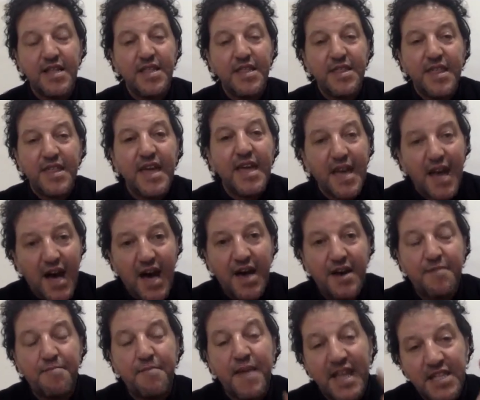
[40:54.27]
they
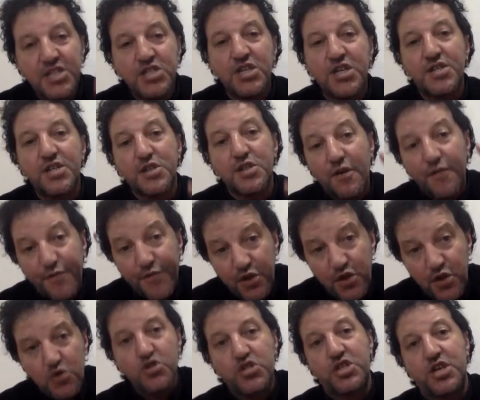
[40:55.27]
are managers of
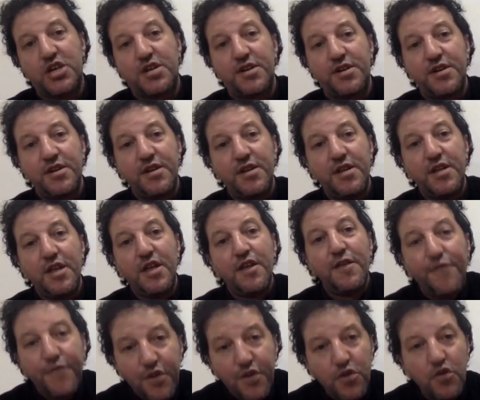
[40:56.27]
future,
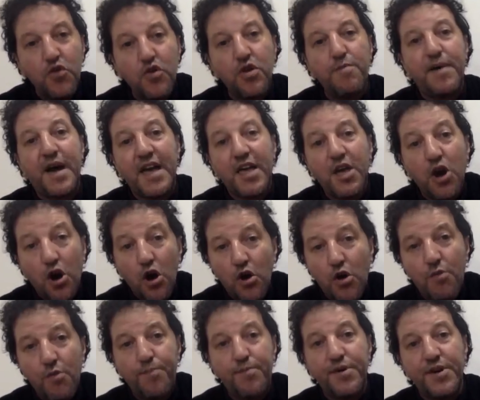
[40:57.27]
fueled by
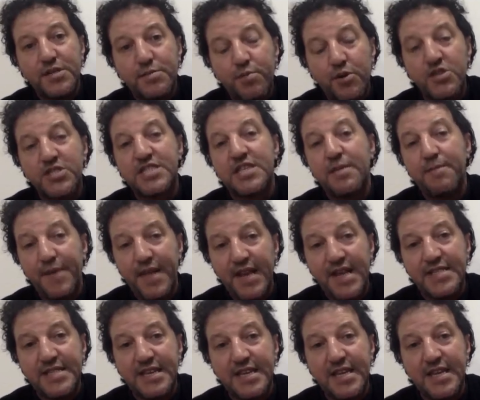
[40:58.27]
hope,
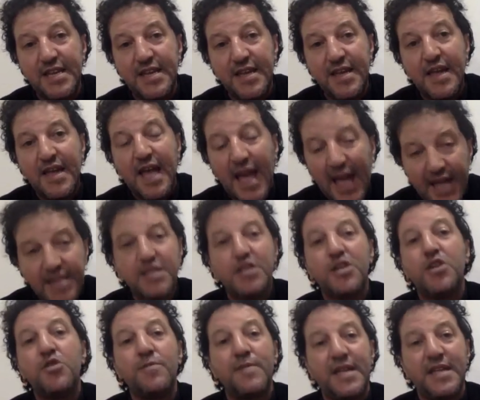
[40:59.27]
responsibility, and
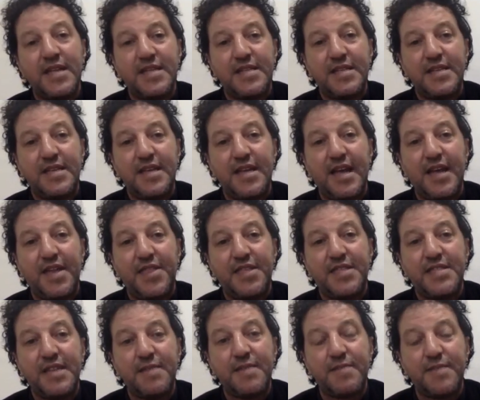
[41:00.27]
humanity at the
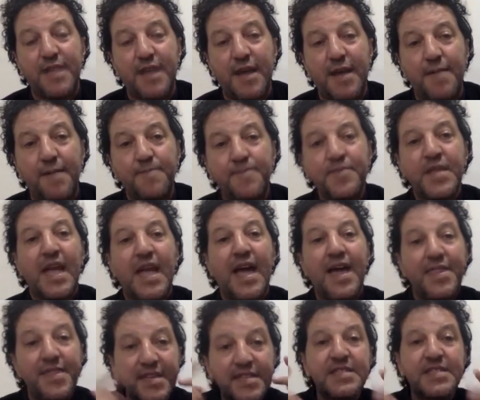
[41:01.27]
same time.
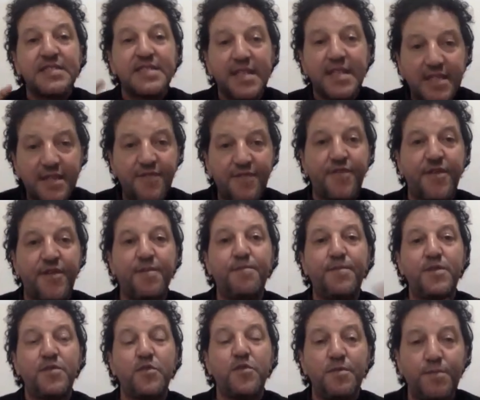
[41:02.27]
And this is the difference
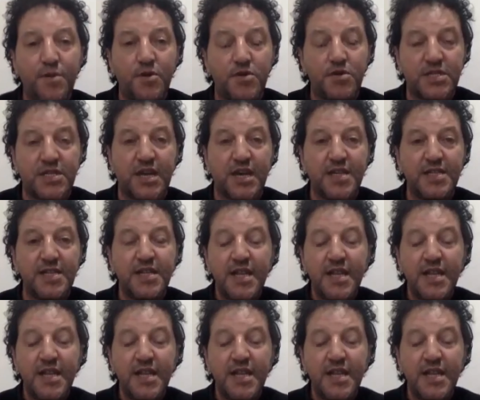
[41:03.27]
between both sides.